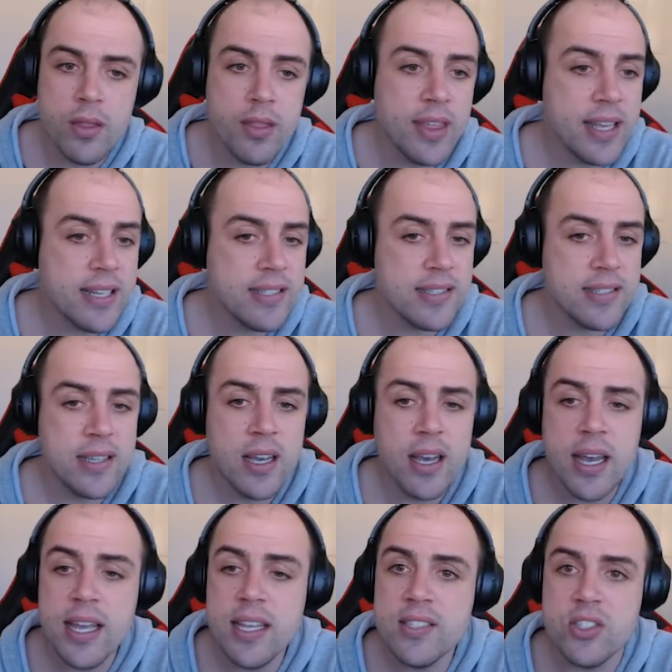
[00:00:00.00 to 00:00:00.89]
This
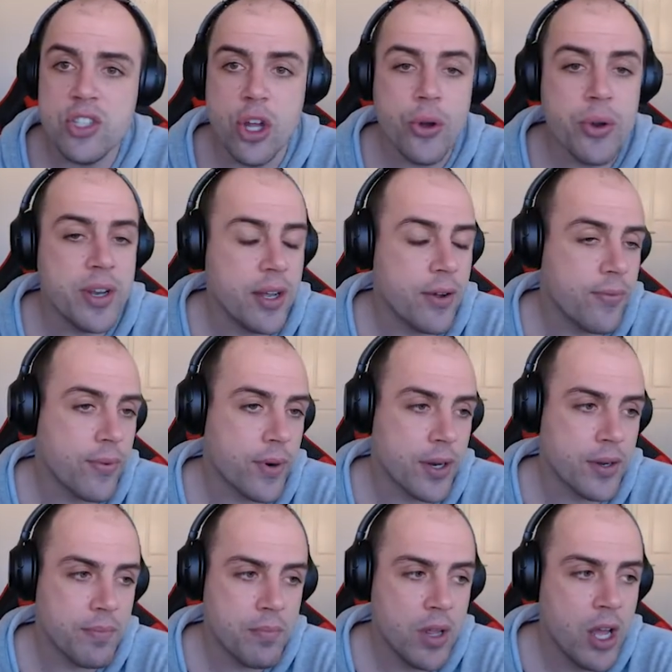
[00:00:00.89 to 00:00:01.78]
is no
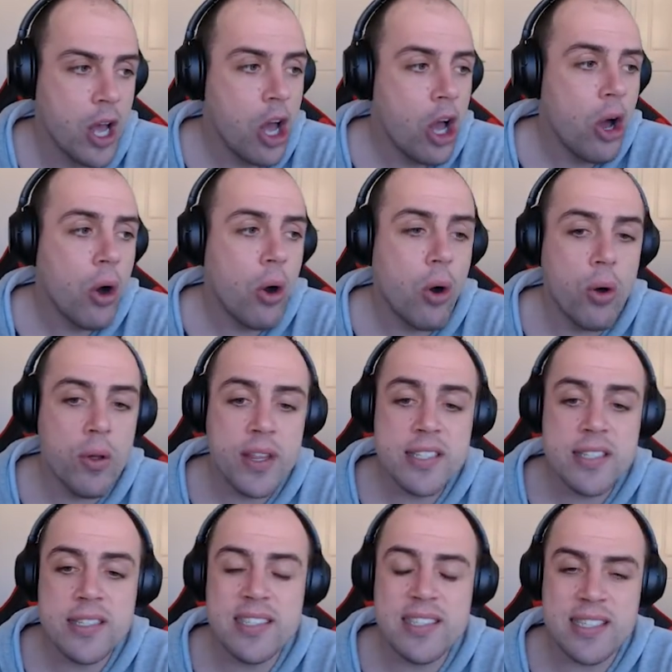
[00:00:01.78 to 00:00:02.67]
different. All
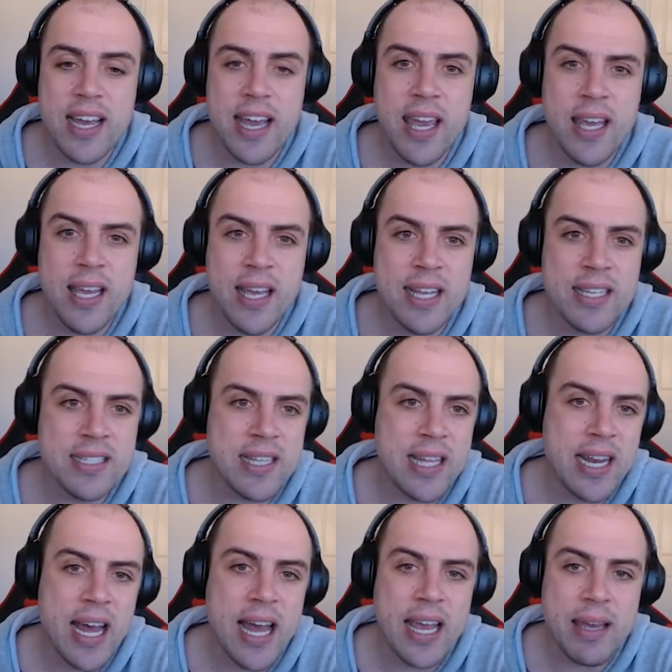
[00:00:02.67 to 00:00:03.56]
this is saying is
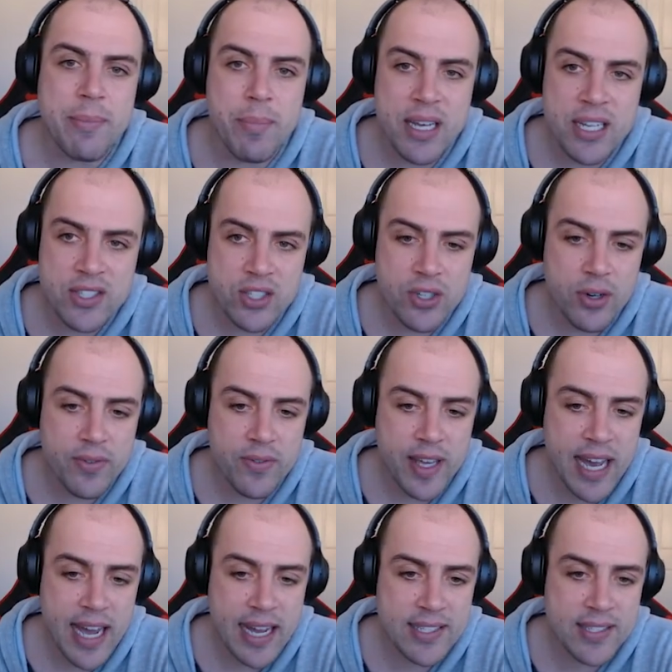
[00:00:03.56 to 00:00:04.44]
that a mixture of
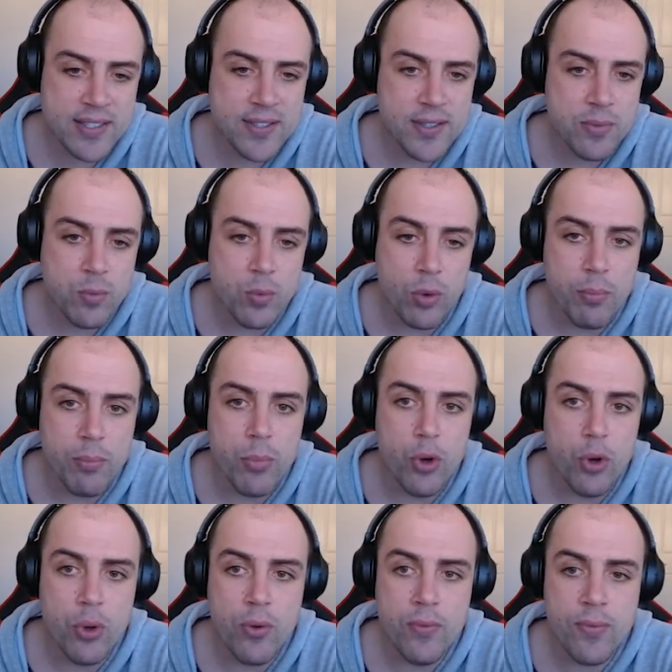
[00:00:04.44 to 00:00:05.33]
gas will
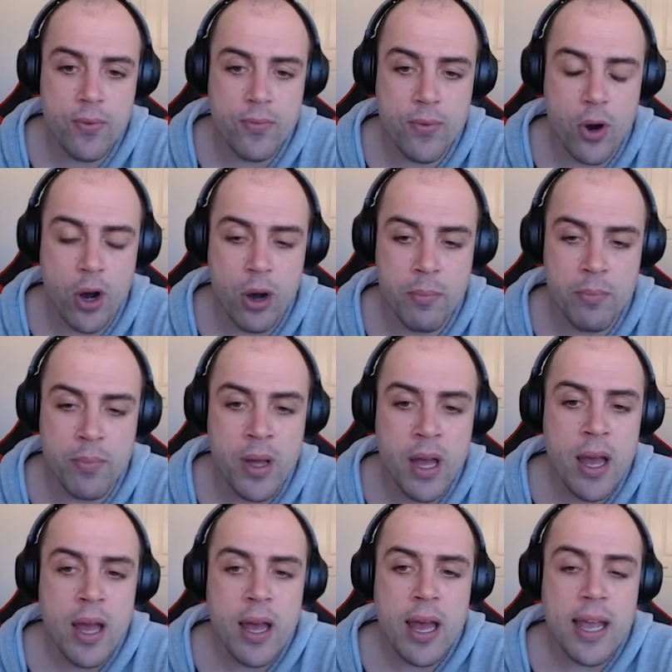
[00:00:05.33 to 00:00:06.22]
move from
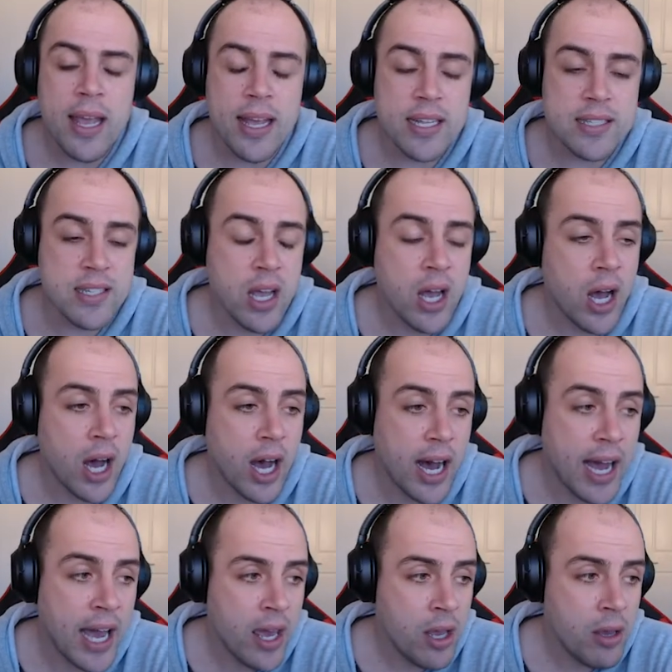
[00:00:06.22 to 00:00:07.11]
its
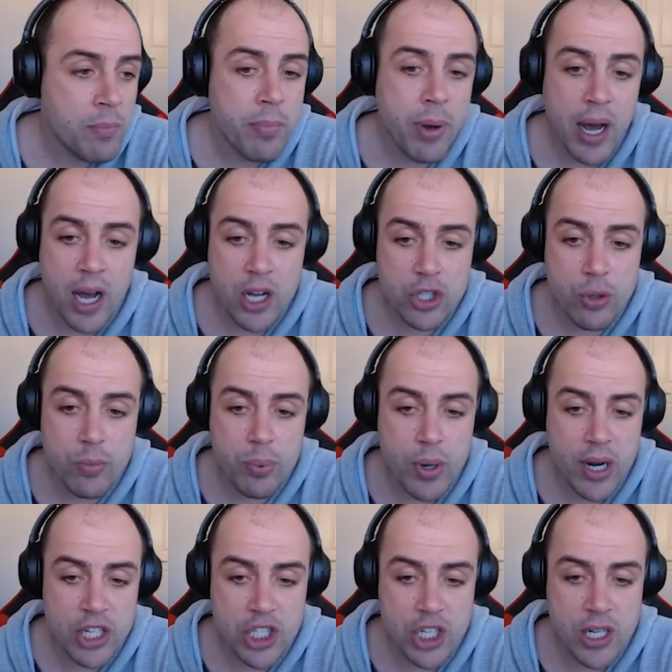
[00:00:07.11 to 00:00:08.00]
high partial
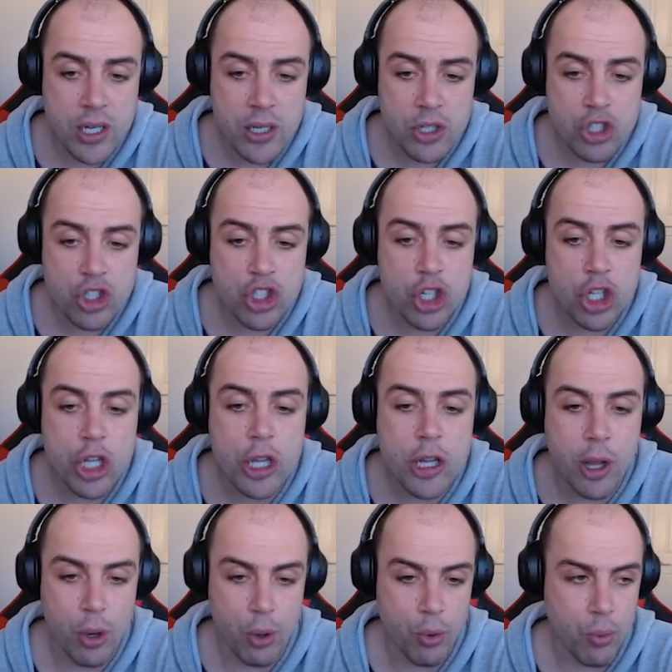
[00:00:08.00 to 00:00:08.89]
pressure to
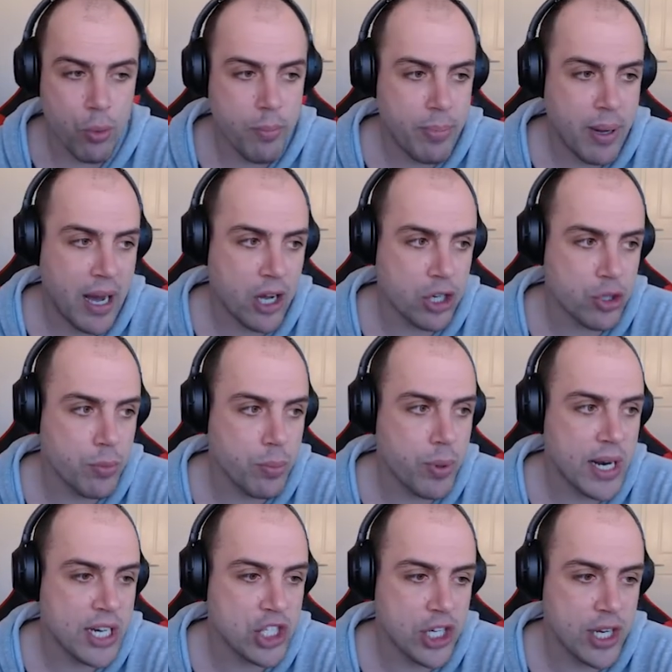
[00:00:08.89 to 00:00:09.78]
low partial
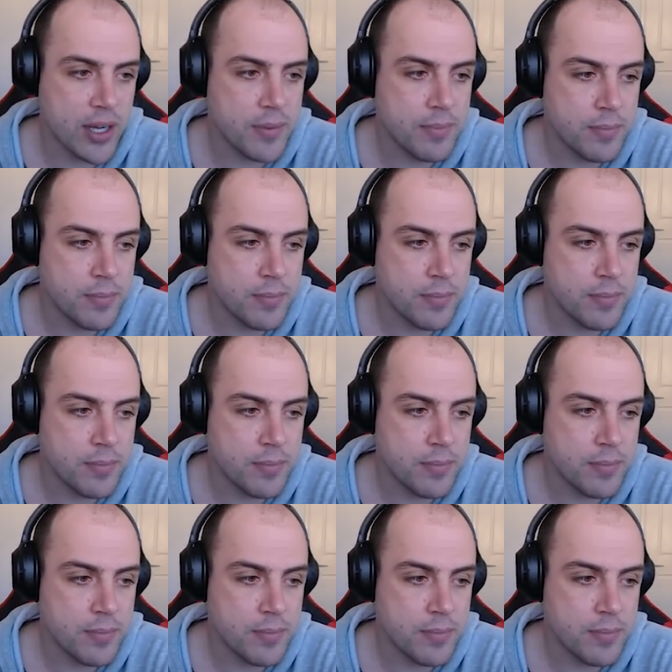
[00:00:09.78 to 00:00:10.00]
pressure.